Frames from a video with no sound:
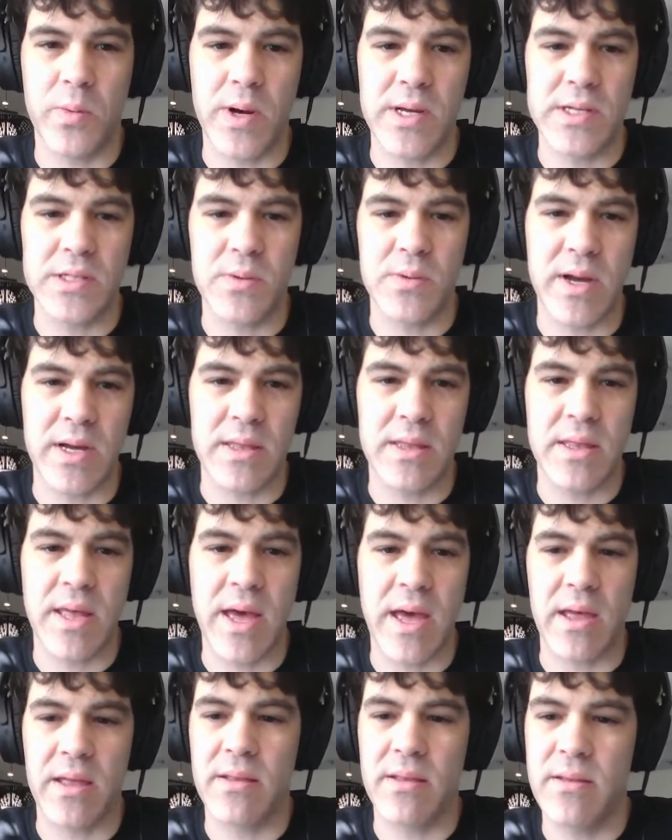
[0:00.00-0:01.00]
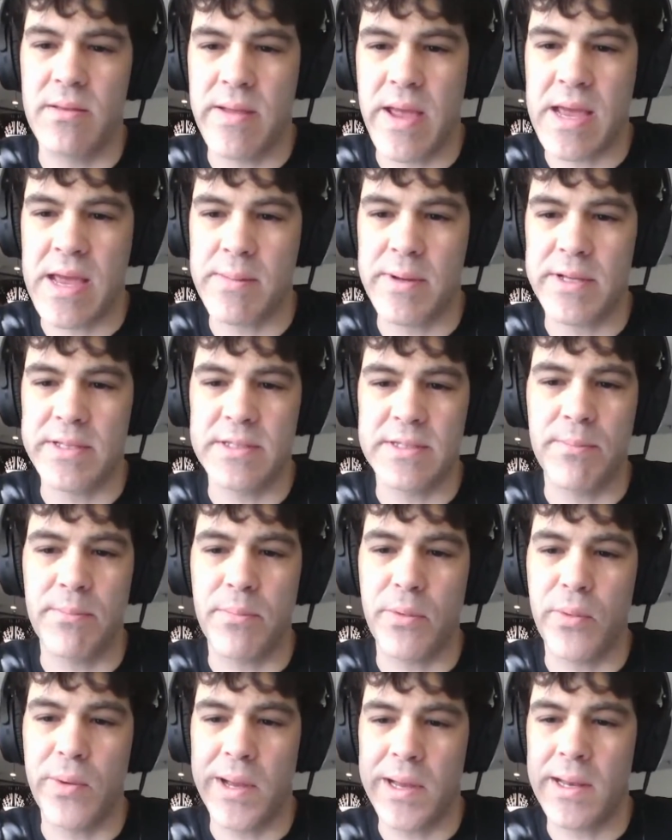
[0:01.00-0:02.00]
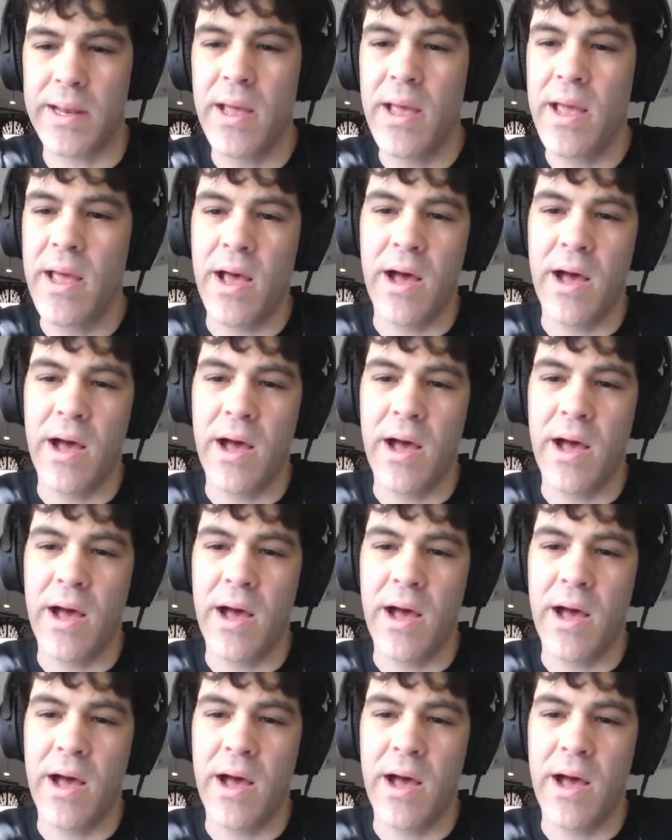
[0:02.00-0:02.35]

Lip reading: resurrect that name at some point.